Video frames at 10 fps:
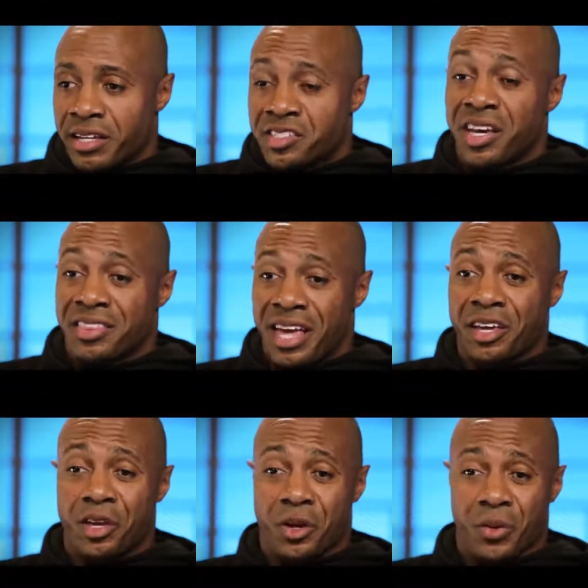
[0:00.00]
did say
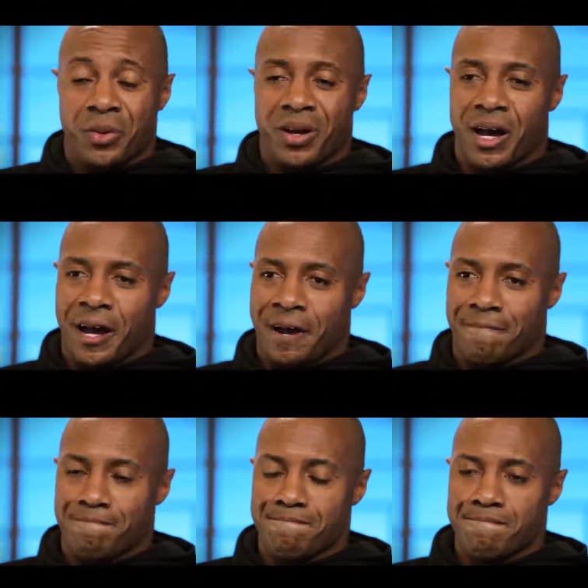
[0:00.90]
thank you
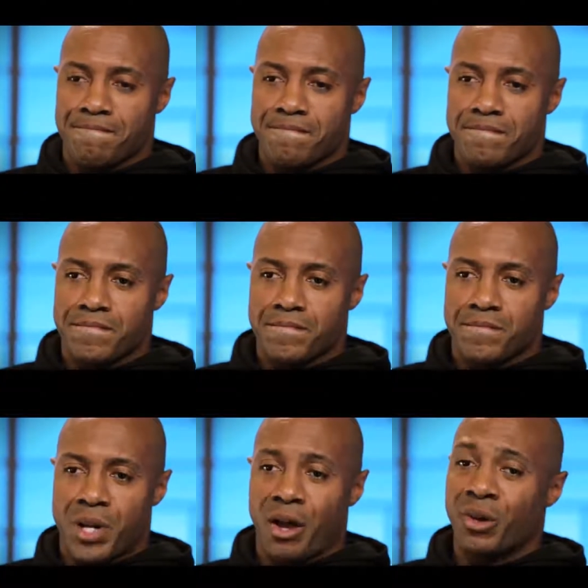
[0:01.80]

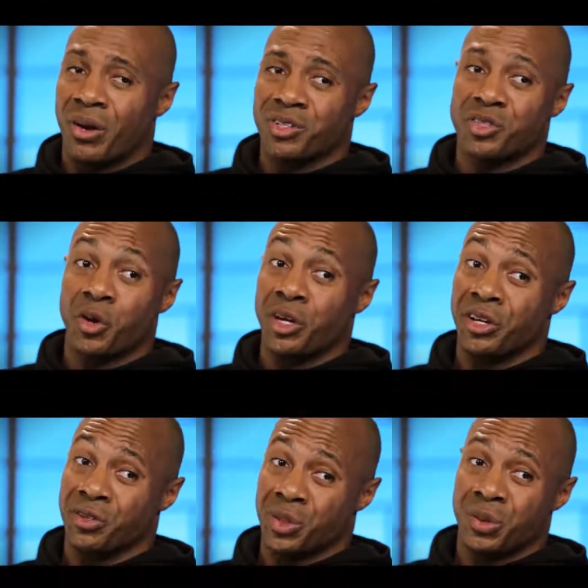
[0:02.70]
probably when I was 30
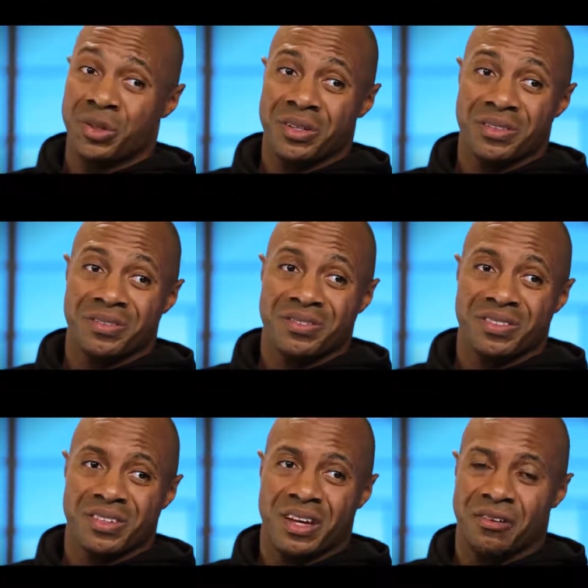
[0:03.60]
years old,
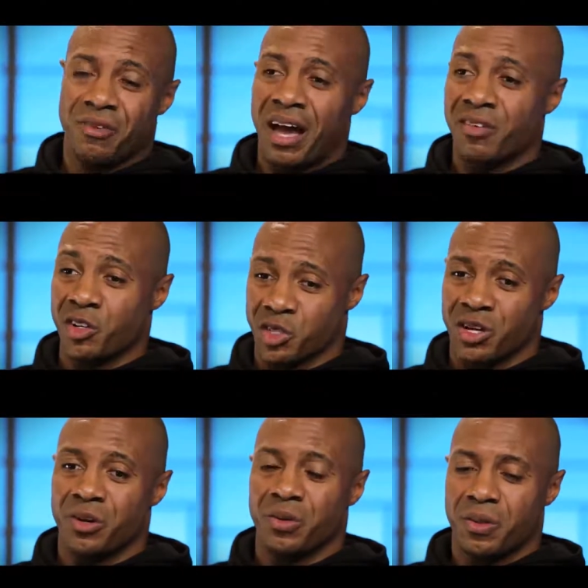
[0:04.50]
5 years
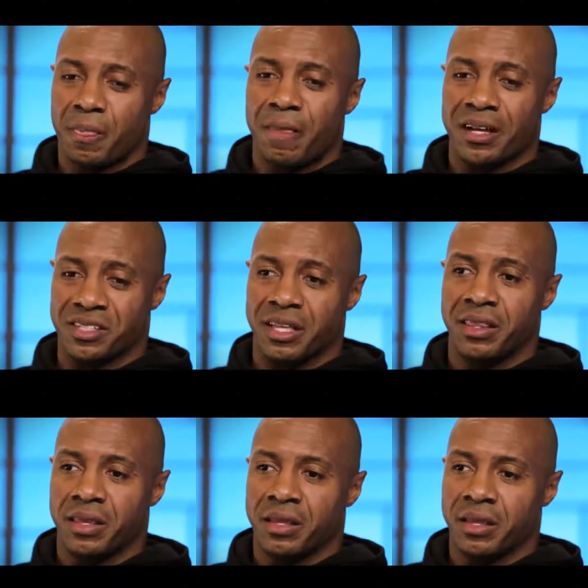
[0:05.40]
ago. I said,
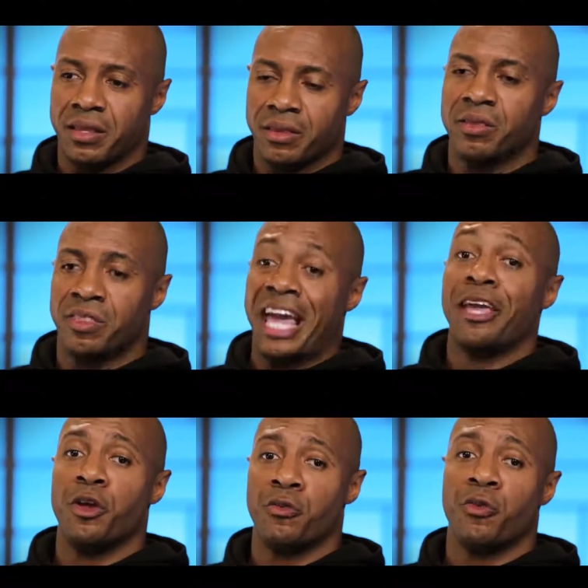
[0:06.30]

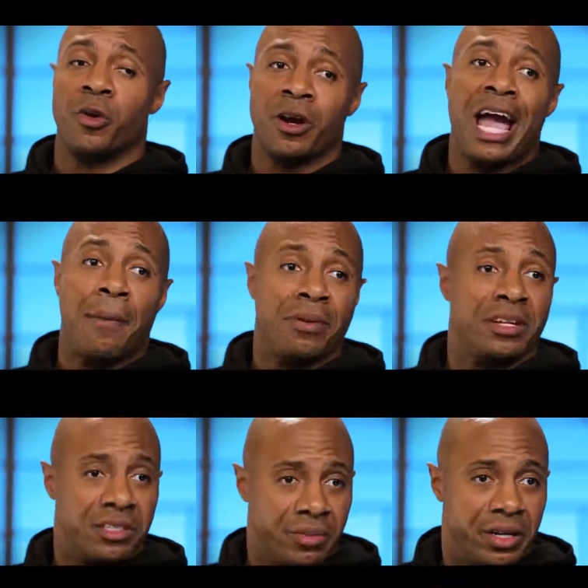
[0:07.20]
thank you for
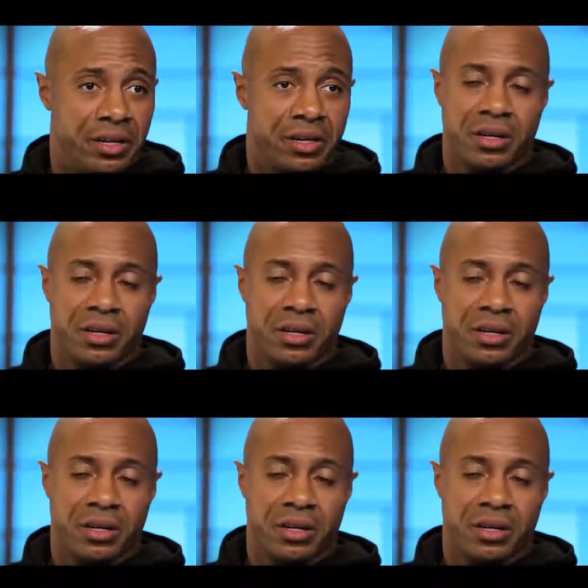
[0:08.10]
happening to me.